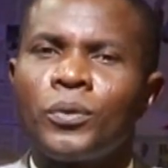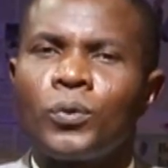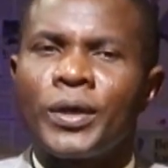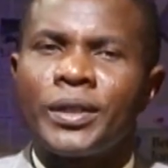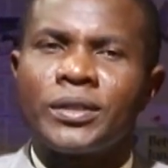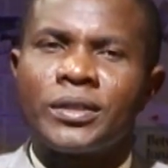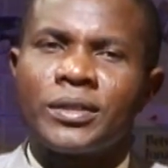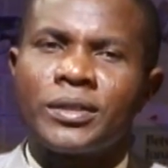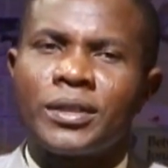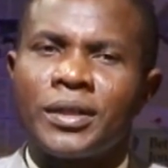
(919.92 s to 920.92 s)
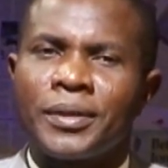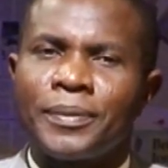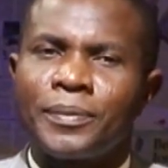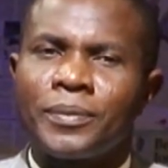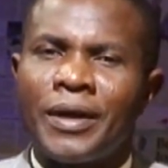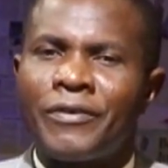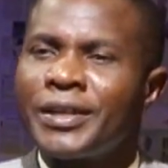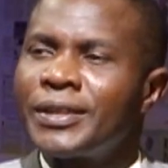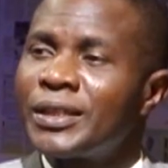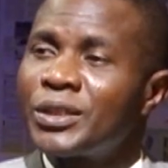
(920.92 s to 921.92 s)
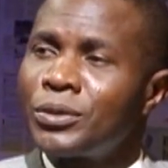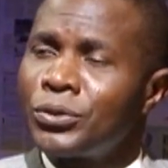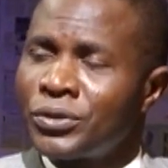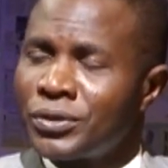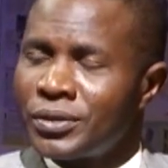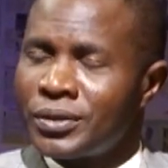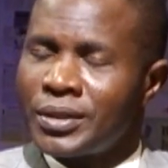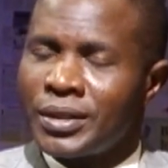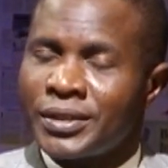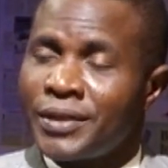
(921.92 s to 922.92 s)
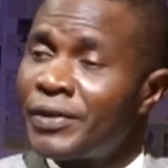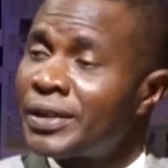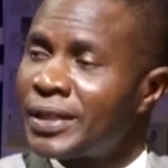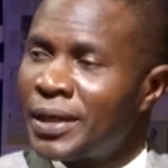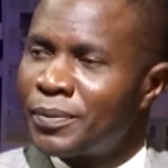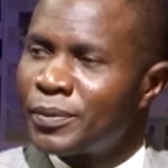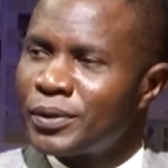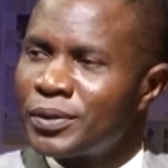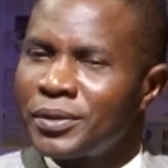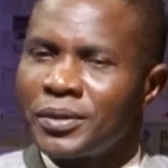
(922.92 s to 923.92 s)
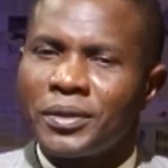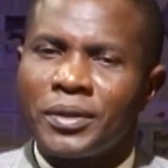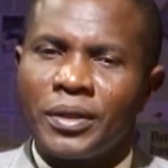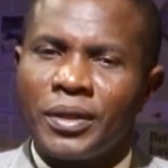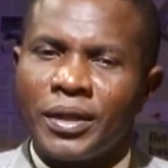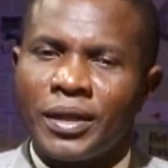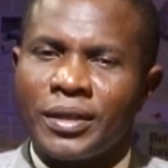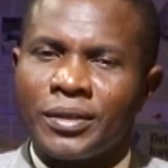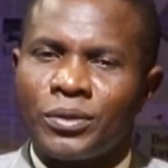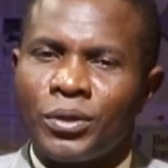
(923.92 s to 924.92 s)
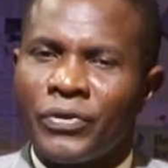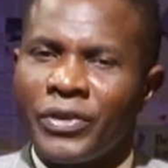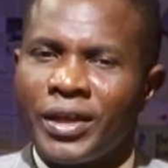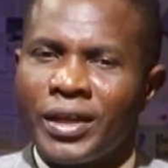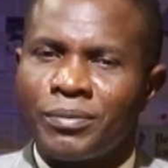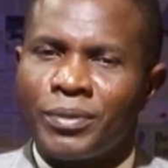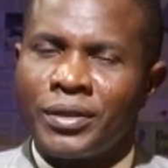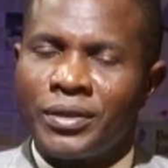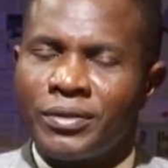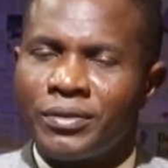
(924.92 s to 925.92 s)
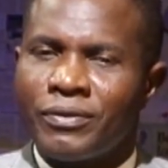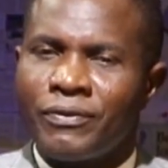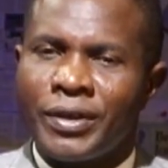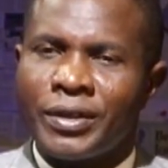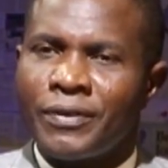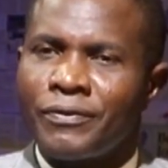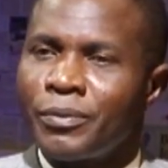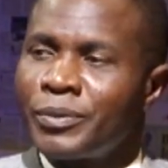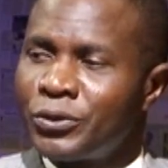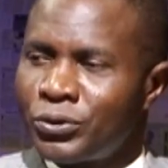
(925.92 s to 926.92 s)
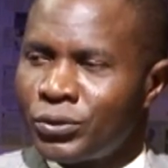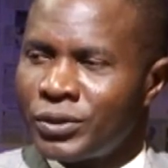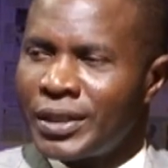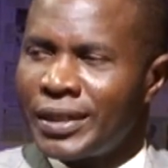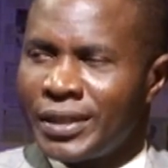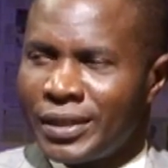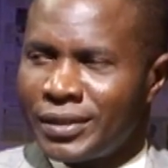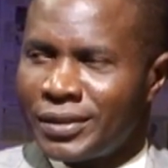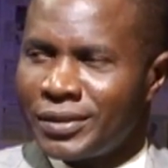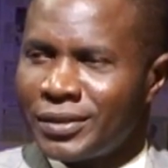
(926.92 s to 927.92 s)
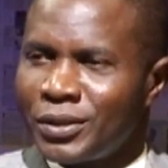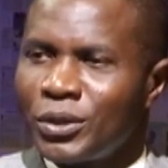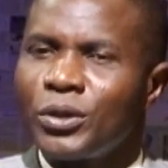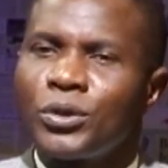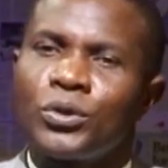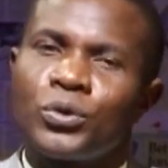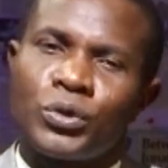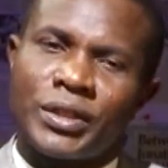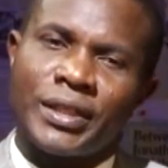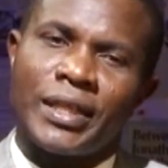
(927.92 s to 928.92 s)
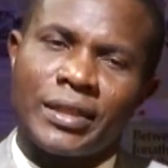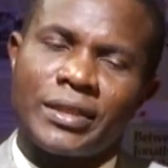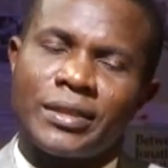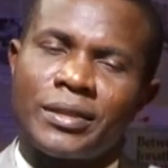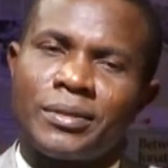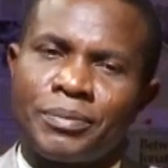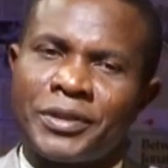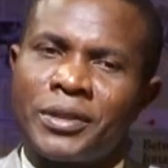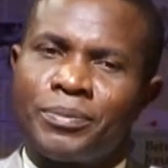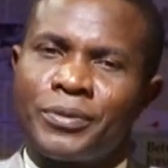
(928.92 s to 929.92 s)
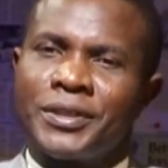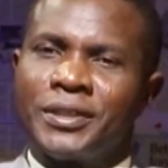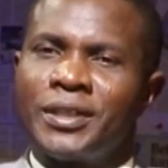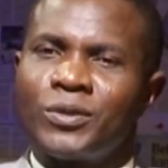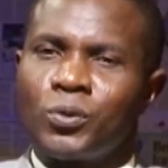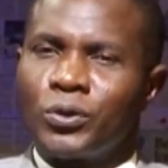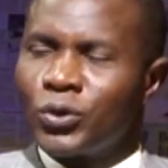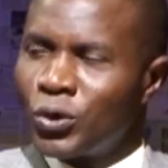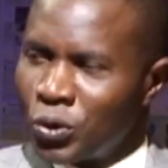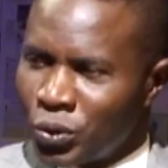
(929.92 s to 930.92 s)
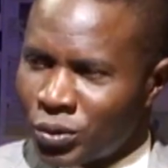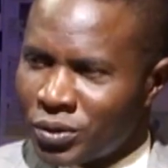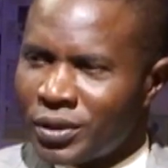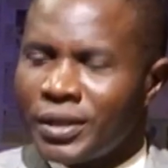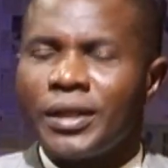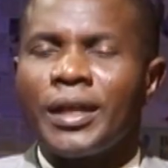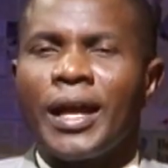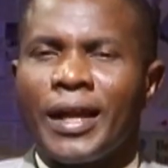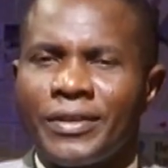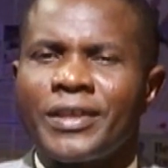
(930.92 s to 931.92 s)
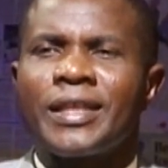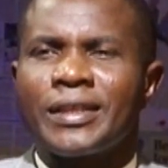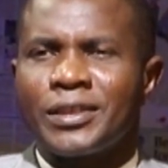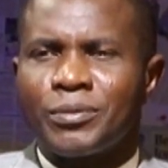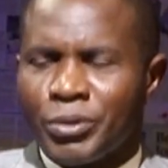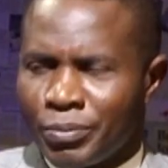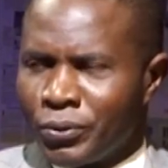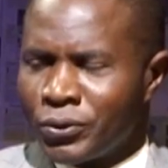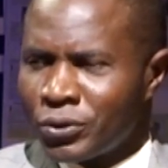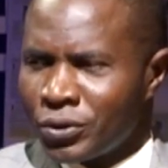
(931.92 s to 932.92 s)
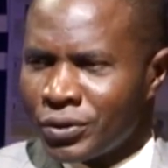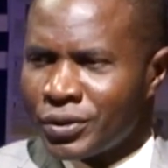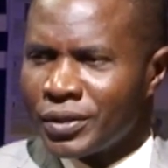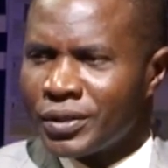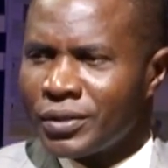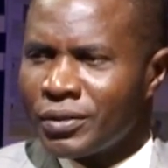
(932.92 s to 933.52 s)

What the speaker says: Well, I've heard that news several times. Nothing can be further from the truth than that. To say that Mr. President was cloned, I think that is preposterous.